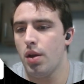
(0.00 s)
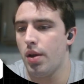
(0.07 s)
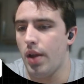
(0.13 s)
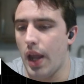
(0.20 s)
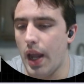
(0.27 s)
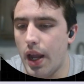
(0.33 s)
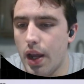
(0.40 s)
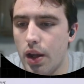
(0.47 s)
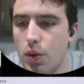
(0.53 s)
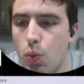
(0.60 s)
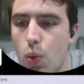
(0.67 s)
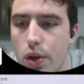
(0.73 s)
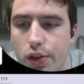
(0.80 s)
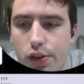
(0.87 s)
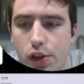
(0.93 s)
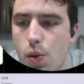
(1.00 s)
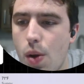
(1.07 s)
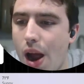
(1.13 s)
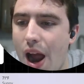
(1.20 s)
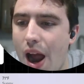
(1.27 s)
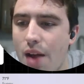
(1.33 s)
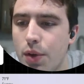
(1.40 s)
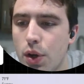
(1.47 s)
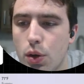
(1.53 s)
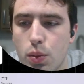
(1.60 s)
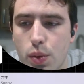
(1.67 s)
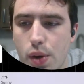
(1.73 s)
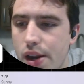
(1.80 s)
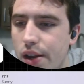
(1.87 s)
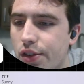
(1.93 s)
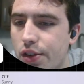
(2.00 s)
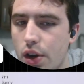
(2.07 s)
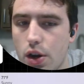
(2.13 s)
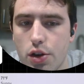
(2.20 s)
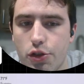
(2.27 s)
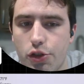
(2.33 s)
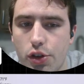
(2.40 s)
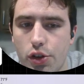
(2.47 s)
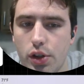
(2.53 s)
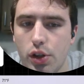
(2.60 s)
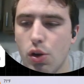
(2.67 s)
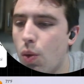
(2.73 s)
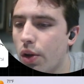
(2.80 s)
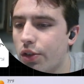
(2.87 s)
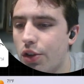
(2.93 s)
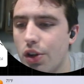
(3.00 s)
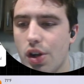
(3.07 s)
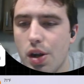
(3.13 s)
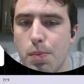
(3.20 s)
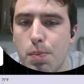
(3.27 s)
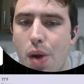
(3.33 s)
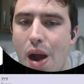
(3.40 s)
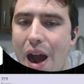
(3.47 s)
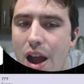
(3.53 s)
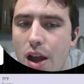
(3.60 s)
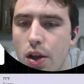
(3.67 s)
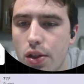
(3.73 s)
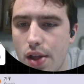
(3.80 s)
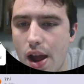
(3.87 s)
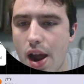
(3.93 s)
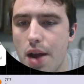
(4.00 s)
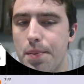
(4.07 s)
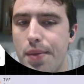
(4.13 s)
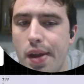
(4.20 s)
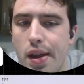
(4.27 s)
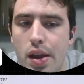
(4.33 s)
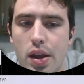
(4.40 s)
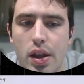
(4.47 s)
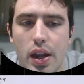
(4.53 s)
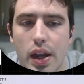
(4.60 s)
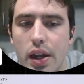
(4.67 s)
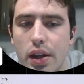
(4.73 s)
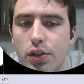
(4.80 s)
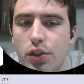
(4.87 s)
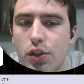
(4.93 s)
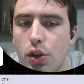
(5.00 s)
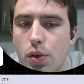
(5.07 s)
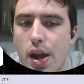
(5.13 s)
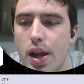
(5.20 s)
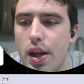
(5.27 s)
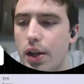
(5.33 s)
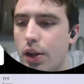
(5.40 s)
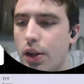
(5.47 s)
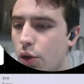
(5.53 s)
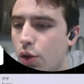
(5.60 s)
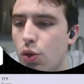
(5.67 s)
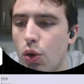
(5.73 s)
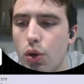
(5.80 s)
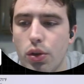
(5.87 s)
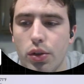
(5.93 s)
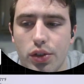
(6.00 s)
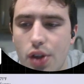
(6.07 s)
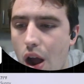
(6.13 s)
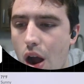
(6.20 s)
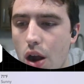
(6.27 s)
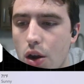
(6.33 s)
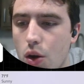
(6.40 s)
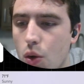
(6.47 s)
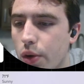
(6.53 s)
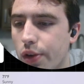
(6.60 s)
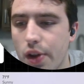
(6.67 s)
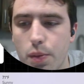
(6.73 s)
And once you have your research, you'll want to compile that into a Google Doc or some